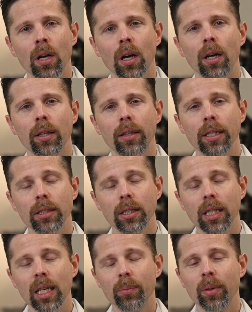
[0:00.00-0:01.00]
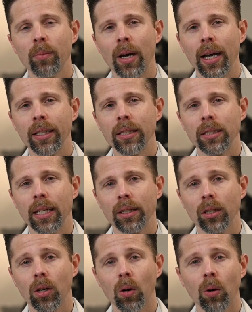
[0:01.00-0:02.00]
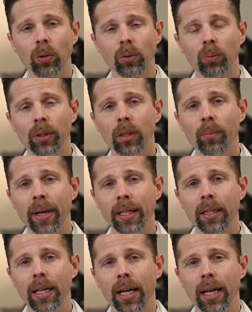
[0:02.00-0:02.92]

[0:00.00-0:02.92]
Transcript: Uh, things to keep in mind is that the cold will make the